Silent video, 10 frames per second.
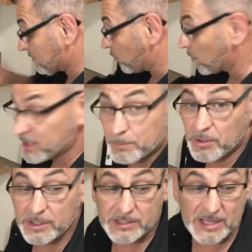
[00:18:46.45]
So we're going
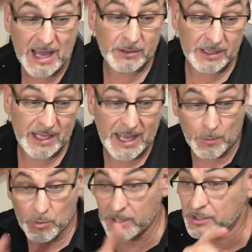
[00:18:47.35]
to pull these out,
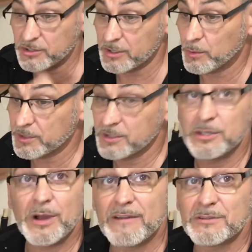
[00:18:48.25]
and we're going to show you what to
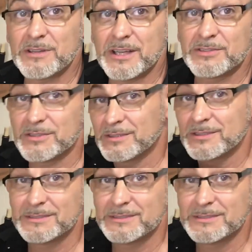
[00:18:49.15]
do after this.